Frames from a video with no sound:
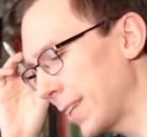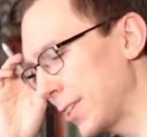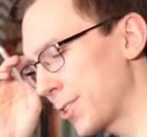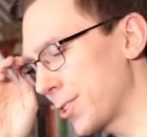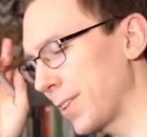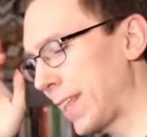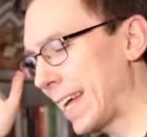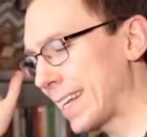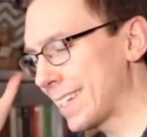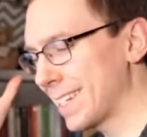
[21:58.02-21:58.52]

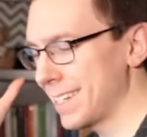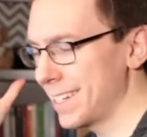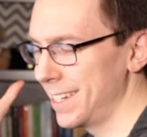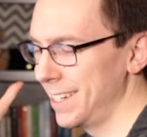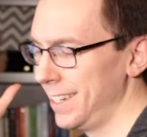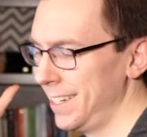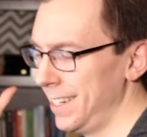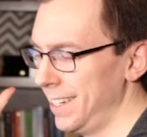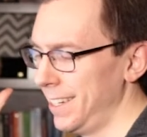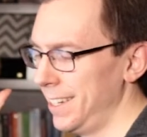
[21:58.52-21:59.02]
So
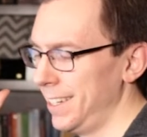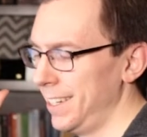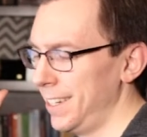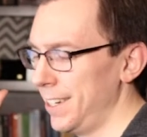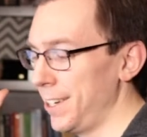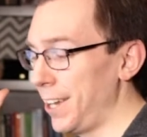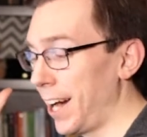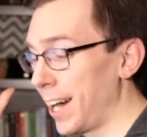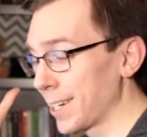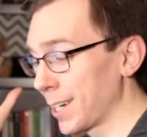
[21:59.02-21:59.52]
that's
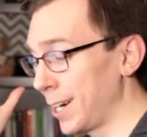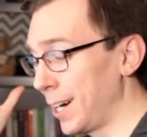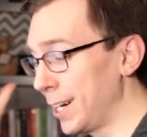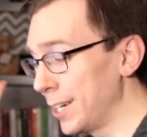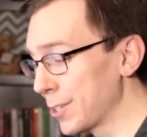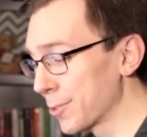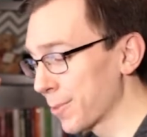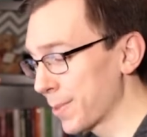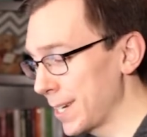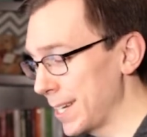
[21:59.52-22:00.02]
not
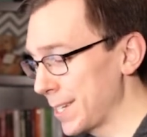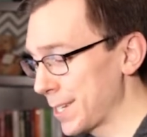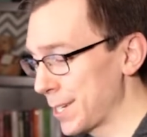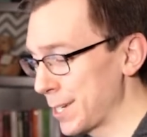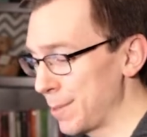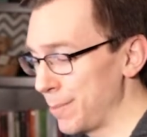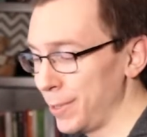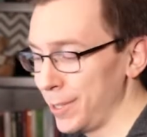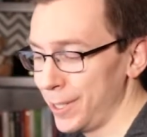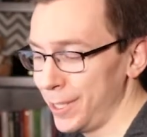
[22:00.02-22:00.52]

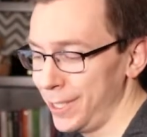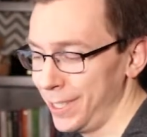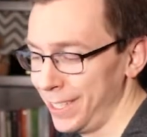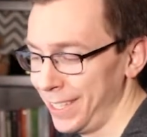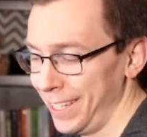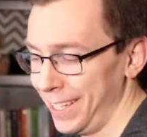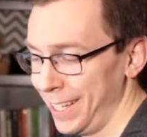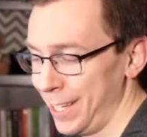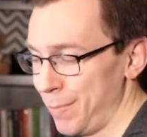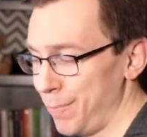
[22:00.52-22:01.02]
unreasonable,